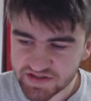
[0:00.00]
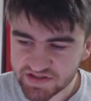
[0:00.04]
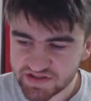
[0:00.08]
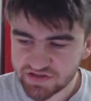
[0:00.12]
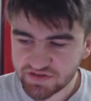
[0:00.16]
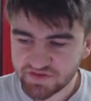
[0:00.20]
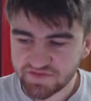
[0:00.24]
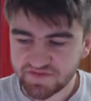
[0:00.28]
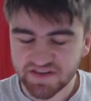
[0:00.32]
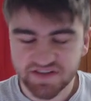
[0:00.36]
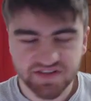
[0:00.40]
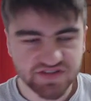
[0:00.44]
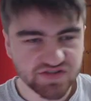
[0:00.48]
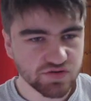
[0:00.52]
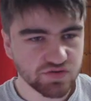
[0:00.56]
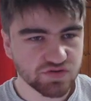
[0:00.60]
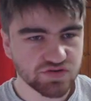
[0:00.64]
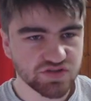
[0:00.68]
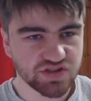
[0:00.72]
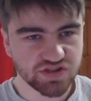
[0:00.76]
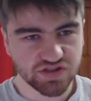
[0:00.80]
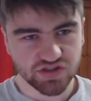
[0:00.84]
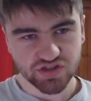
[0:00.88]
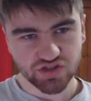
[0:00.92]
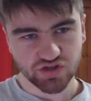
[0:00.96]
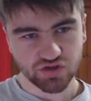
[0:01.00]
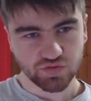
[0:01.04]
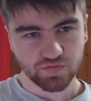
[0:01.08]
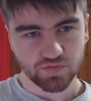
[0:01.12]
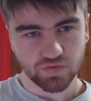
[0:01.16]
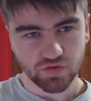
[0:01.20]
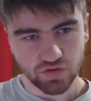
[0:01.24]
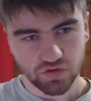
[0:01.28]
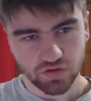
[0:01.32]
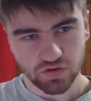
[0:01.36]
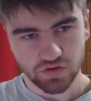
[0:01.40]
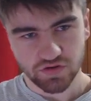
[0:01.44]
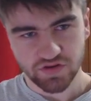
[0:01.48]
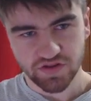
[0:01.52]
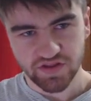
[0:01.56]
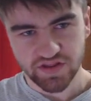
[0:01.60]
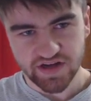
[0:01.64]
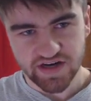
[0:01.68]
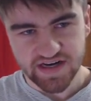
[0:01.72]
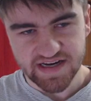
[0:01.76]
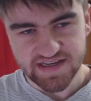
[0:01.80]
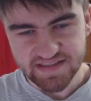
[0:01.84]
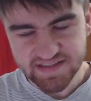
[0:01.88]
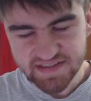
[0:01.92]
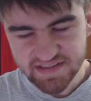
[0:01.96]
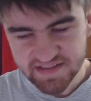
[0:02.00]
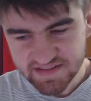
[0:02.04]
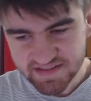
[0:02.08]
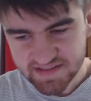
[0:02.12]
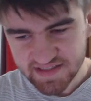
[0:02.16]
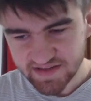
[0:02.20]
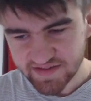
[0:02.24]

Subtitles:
So if he scores 2 more 90s, I